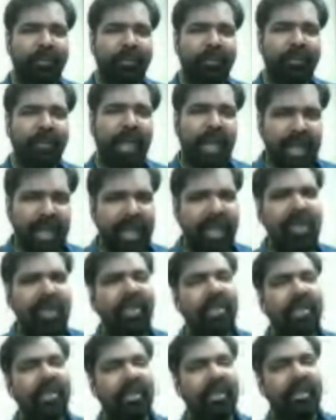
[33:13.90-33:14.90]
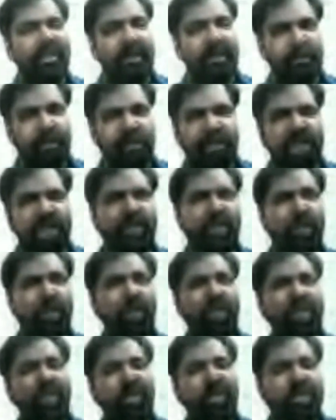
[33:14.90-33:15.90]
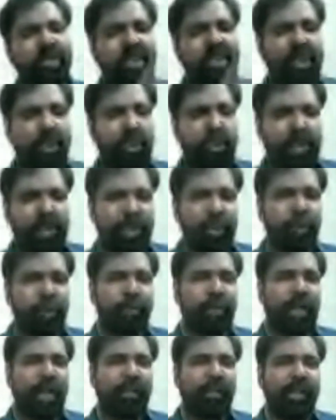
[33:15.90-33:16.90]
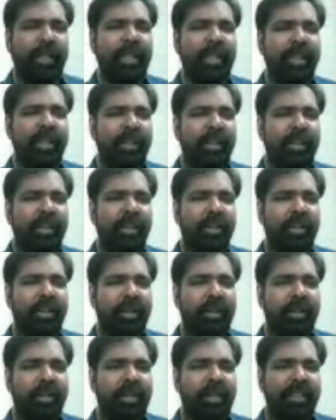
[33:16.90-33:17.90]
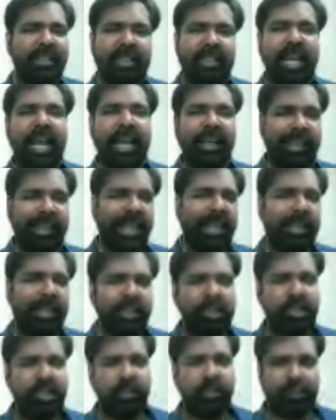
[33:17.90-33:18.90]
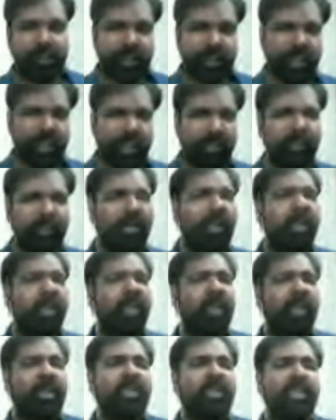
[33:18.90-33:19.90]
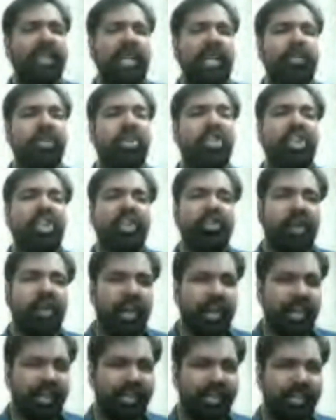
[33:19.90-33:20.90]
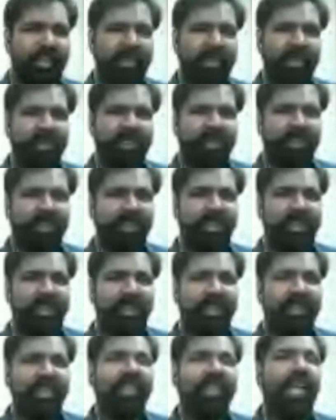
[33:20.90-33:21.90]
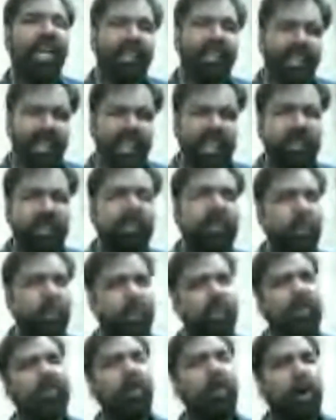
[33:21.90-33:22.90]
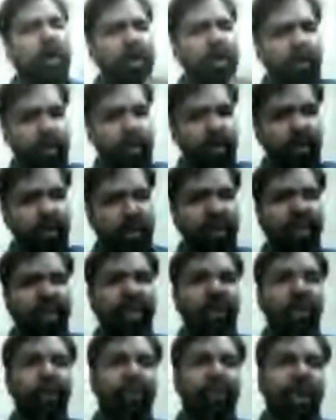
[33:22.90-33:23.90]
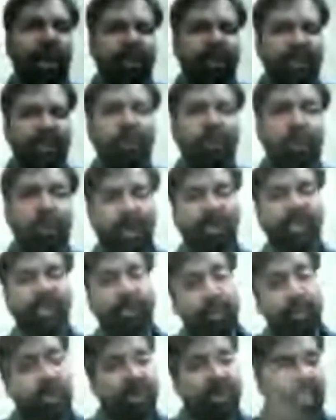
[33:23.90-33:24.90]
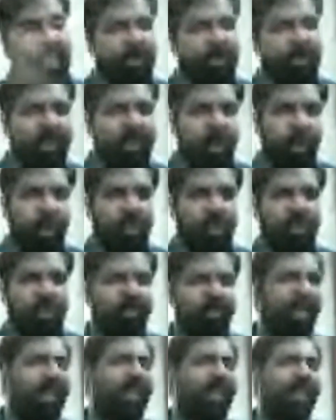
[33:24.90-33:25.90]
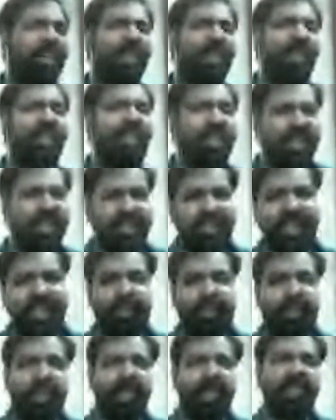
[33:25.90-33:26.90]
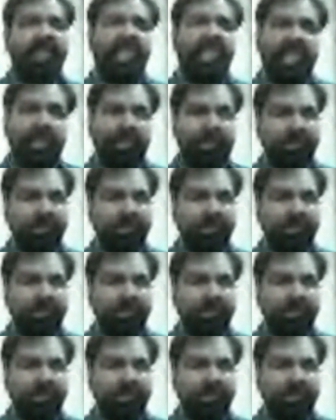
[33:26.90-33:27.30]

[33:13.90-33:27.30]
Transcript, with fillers: And the Muslim who is switched into the Hindu family is the antagonist of Salim. His name is Shiva. And Salim, who was born into the Hindu family, who would have supposedly been called Shiva, is named as Salim.